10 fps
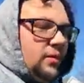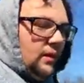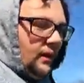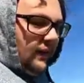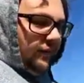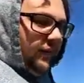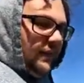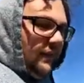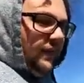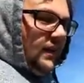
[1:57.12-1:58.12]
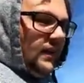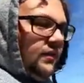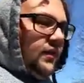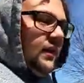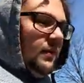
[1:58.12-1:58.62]
was it, like
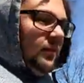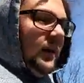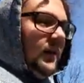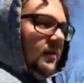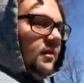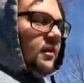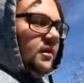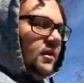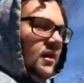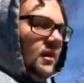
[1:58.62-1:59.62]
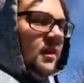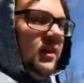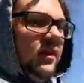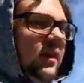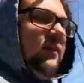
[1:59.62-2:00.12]
fifty-five minus the...
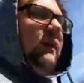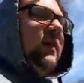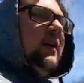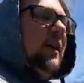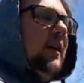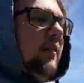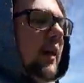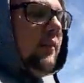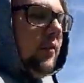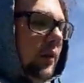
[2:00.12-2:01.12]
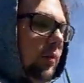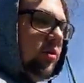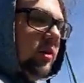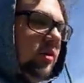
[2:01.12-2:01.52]
If you have to get, and you have to have a rabies shot